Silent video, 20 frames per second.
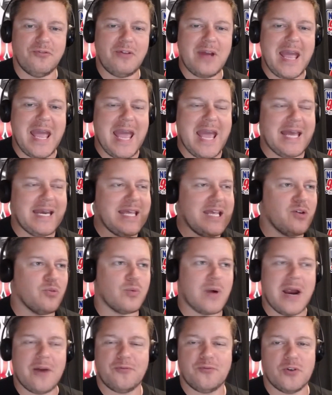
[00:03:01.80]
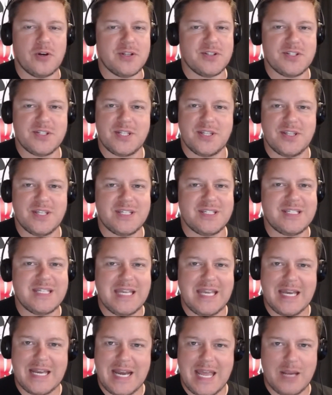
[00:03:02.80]
of any reference to the
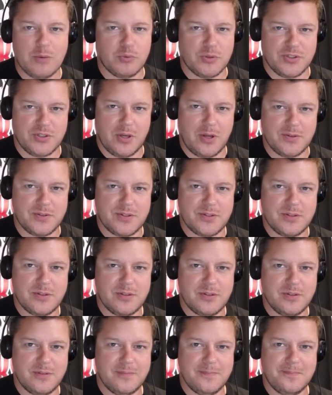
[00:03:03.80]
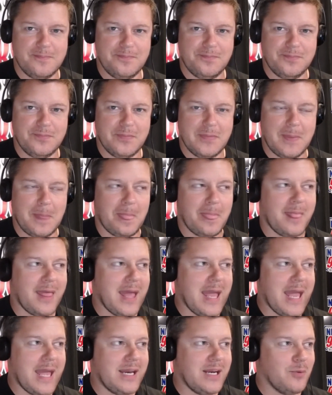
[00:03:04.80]
DNA results.
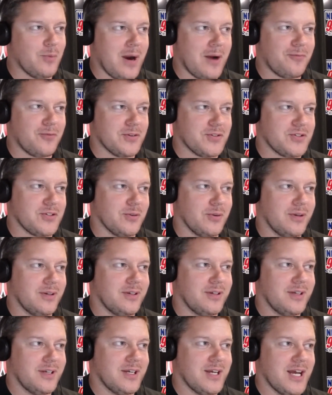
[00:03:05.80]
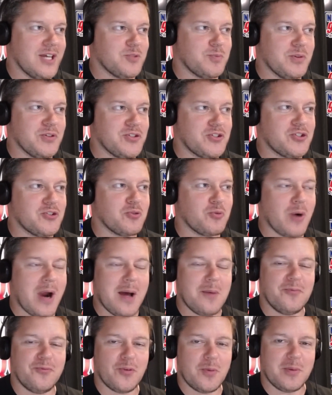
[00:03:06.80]
Any reference to it has been
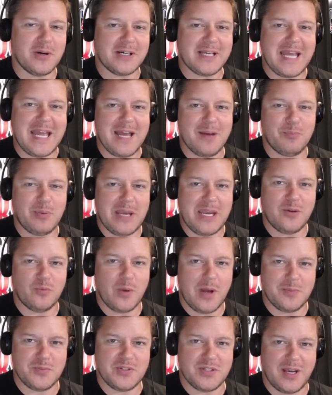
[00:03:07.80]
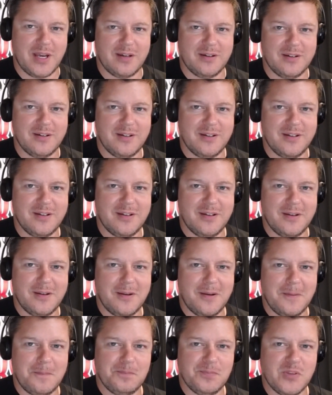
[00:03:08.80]
scrubbed from her campaign website.
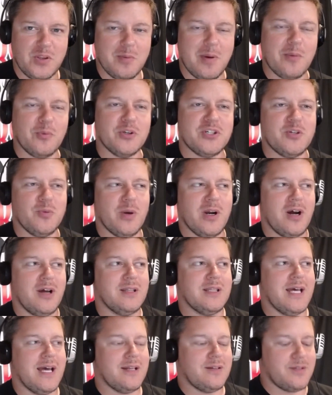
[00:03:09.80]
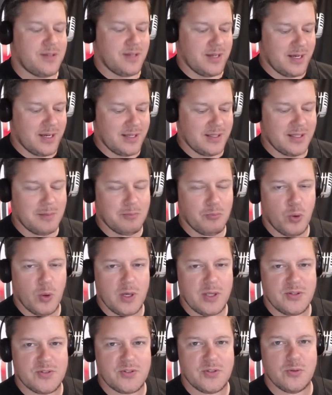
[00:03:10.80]
You remember when she went on that uh, that
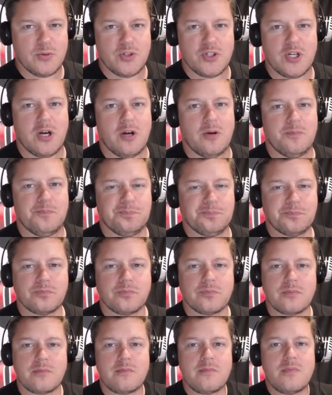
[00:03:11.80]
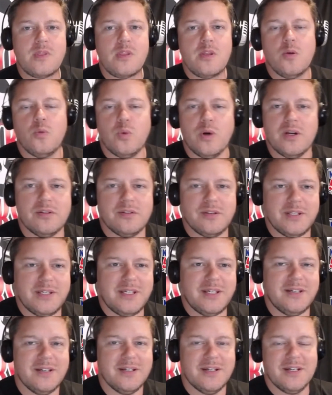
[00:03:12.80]
morning zoo show where
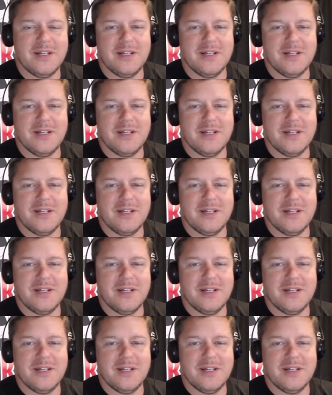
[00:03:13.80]
the